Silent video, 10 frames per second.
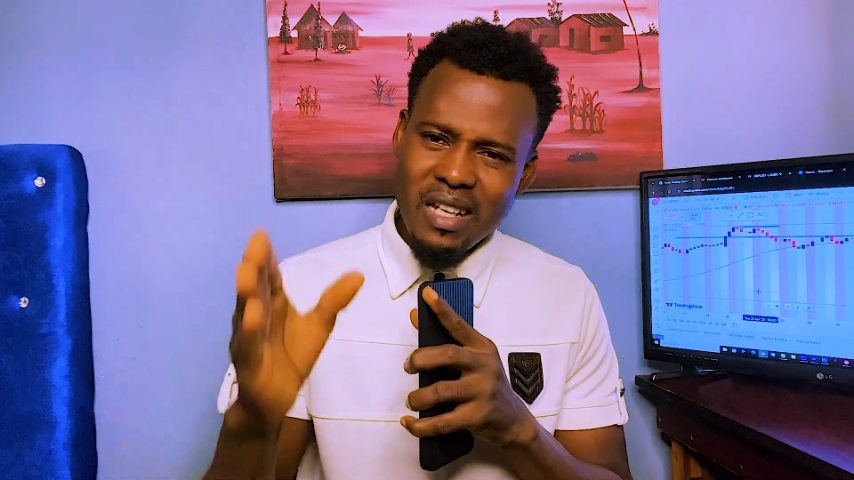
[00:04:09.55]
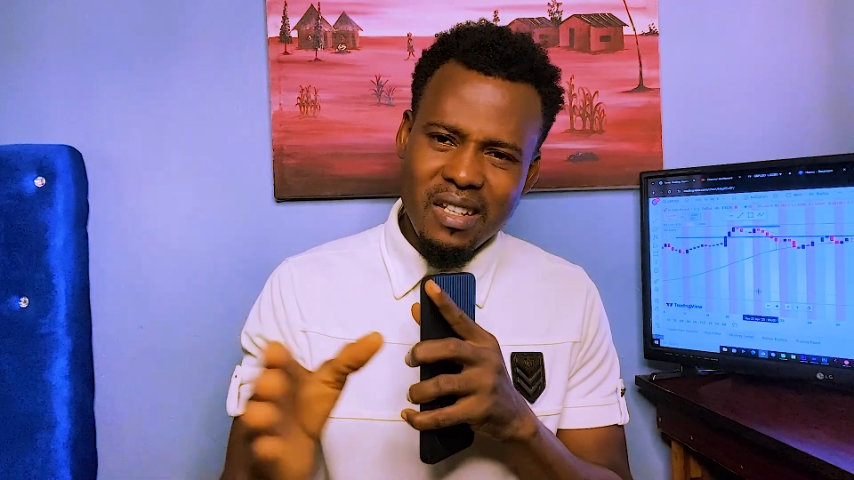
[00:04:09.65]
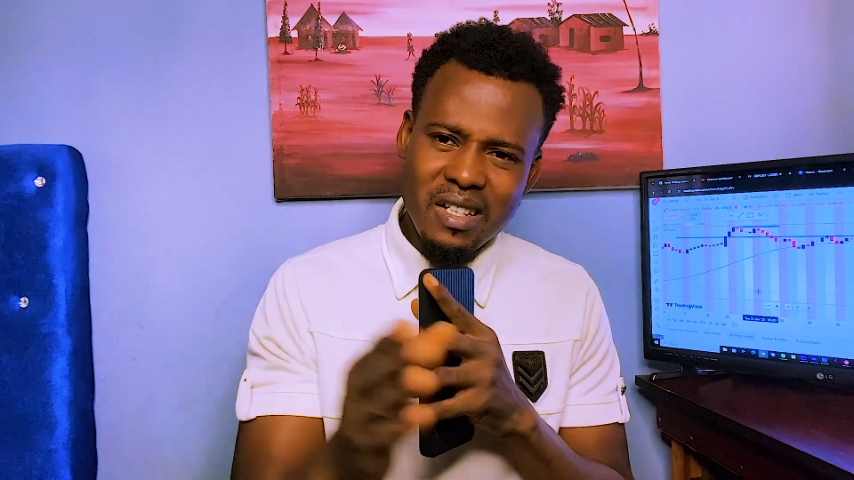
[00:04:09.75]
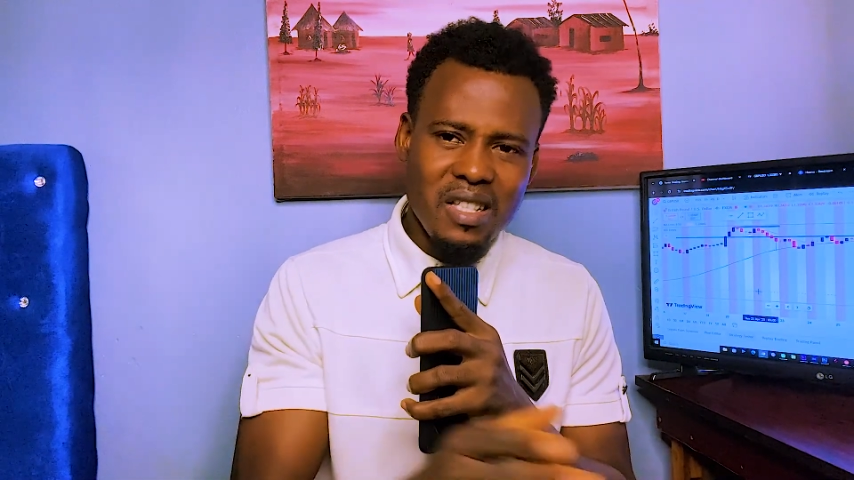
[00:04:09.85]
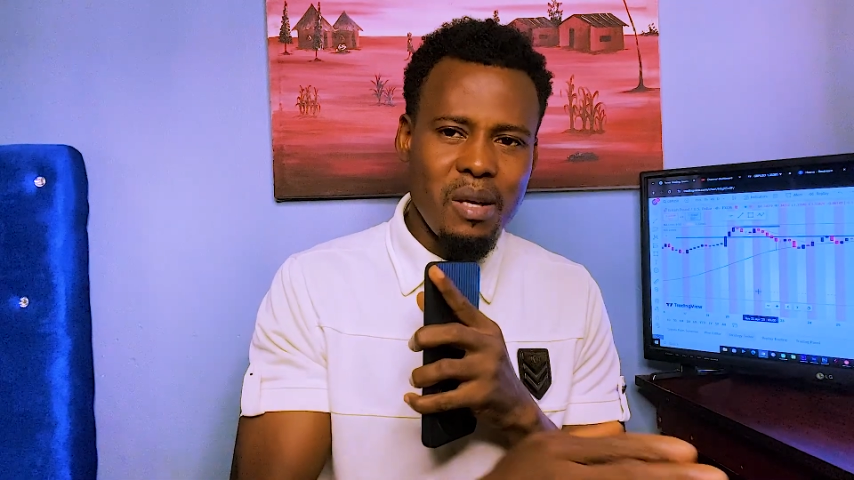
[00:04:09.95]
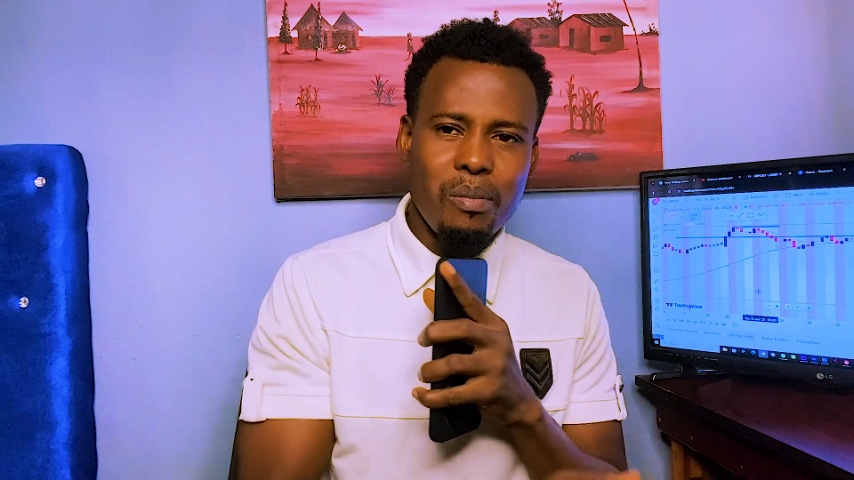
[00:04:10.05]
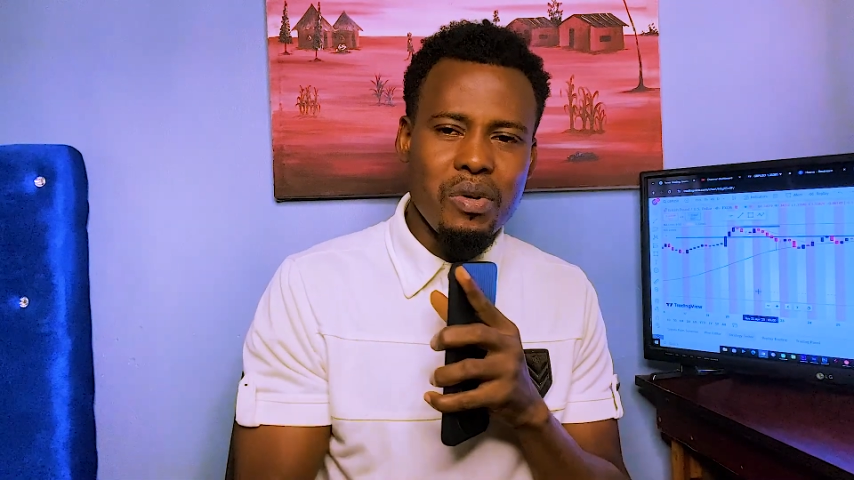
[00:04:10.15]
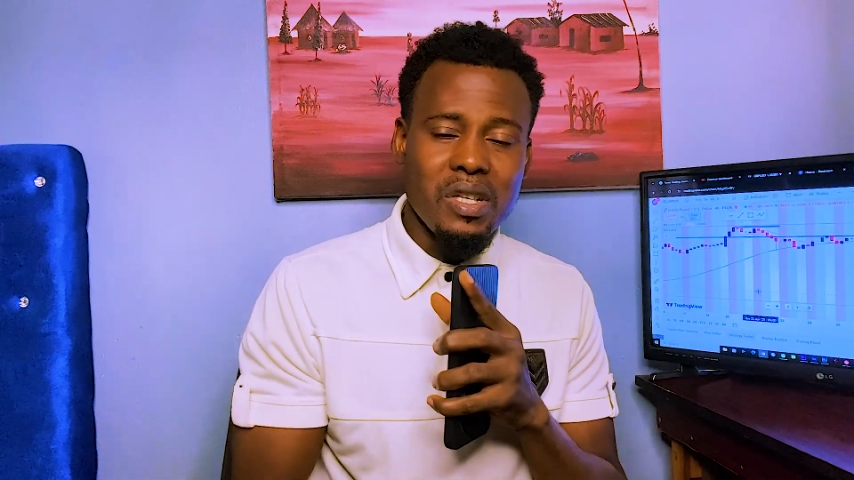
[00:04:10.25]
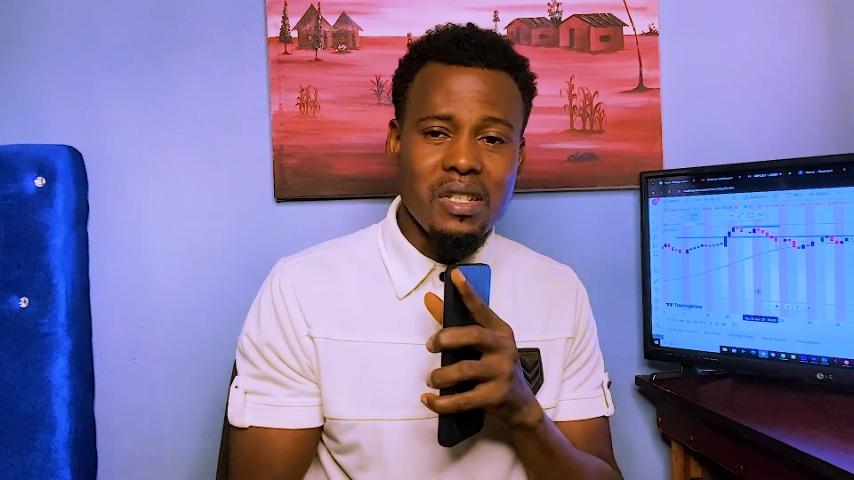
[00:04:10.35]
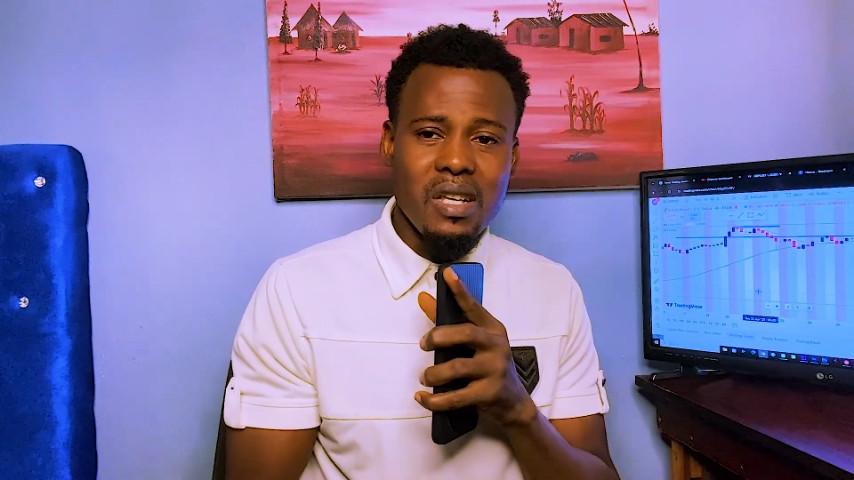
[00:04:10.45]
This is a
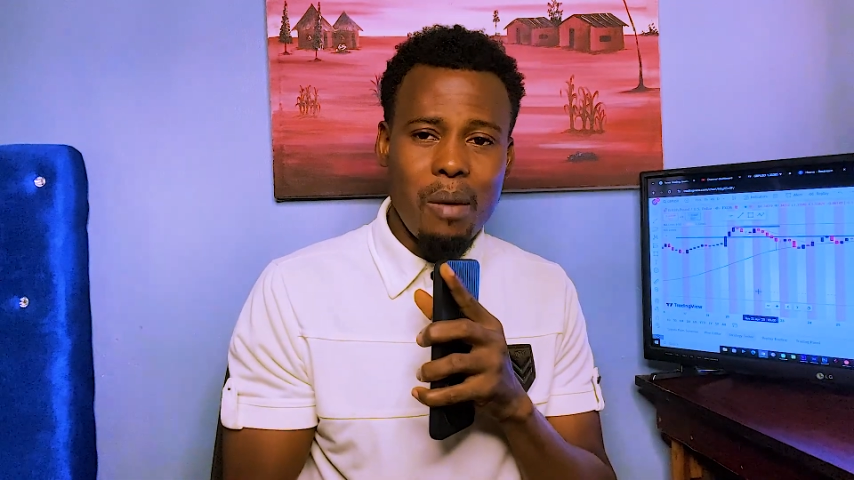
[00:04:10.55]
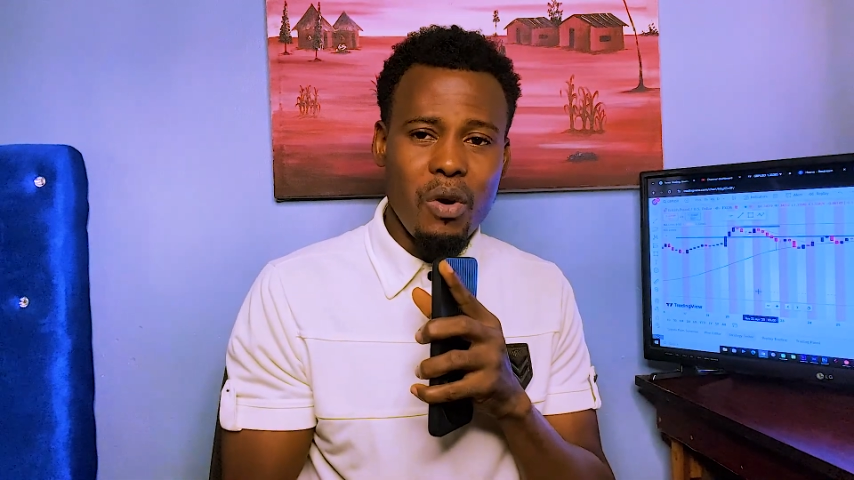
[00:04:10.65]
process. Am I